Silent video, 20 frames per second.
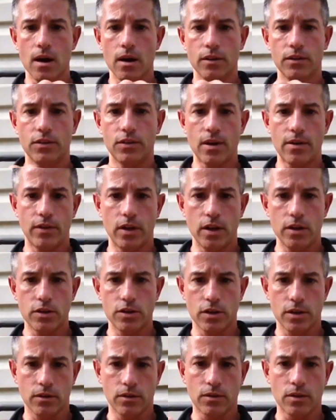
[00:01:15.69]
7
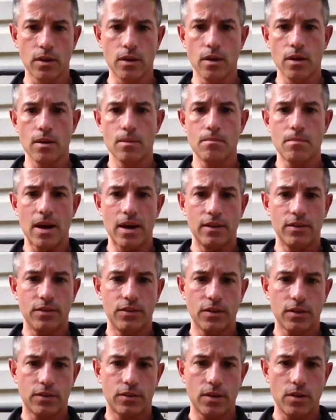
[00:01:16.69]
inches by
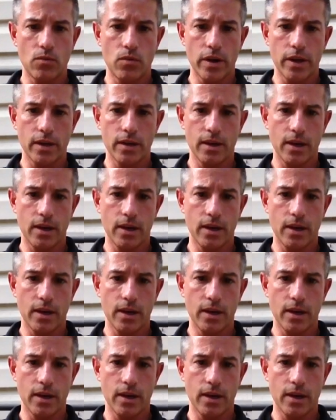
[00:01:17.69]
60 ring